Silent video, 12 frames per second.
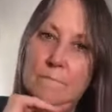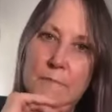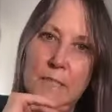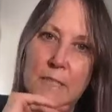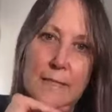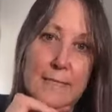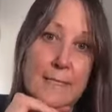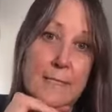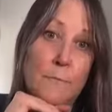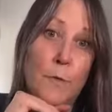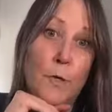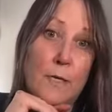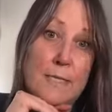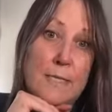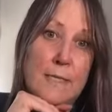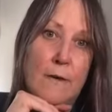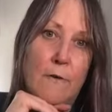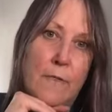the list of books
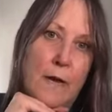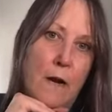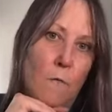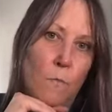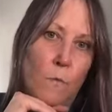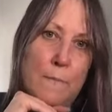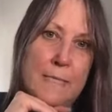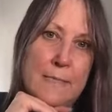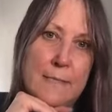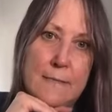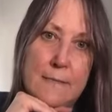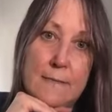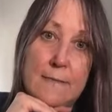that are there. Women's